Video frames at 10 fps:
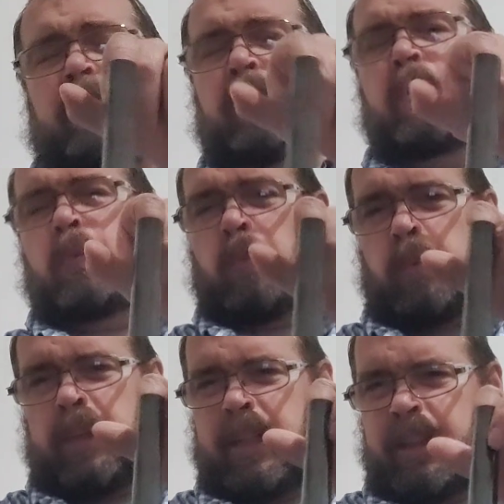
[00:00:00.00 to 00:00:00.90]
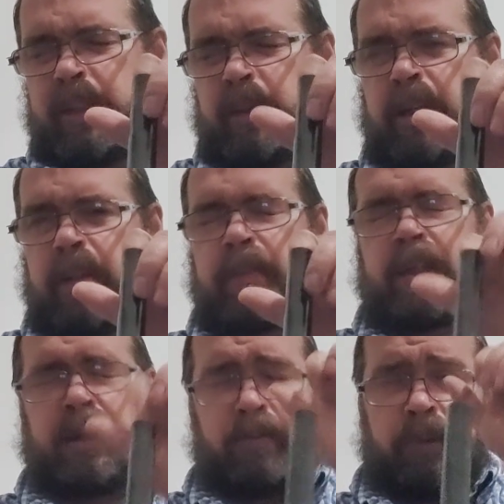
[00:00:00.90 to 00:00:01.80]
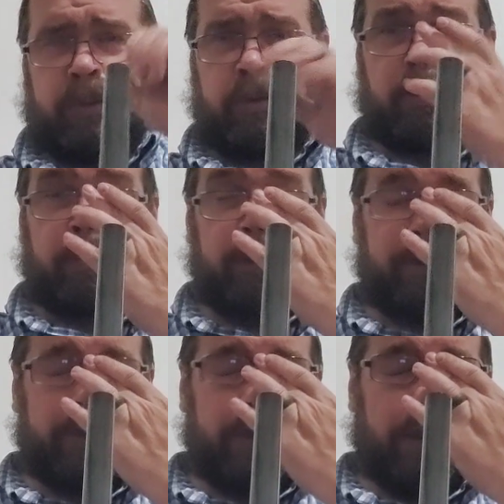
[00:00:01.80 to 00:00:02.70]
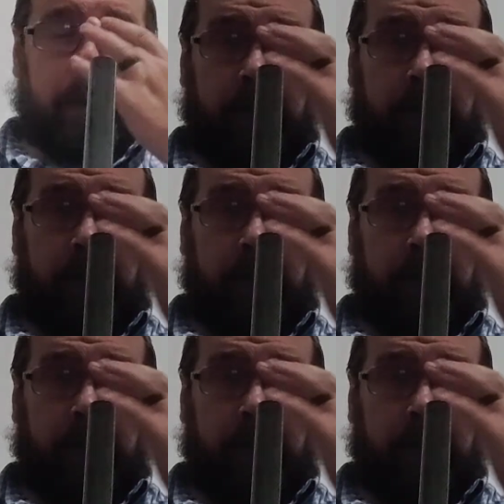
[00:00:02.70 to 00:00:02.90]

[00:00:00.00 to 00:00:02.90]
If you really crank them down with choke tube wrench,